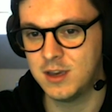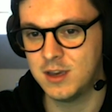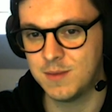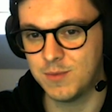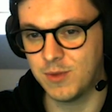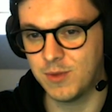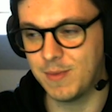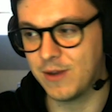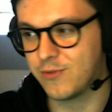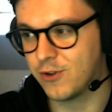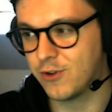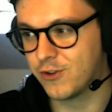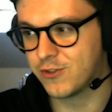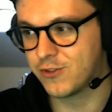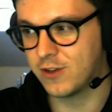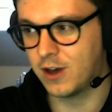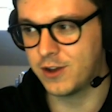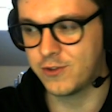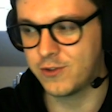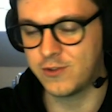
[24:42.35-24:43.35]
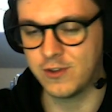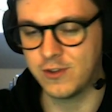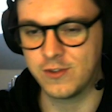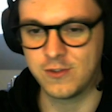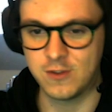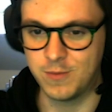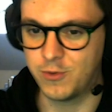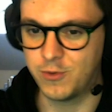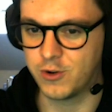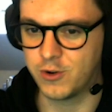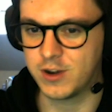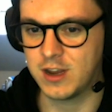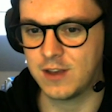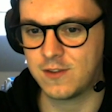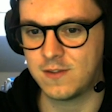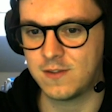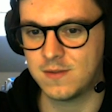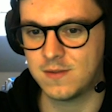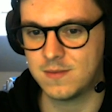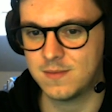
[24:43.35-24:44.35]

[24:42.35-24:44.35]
but my first thought is just support decks.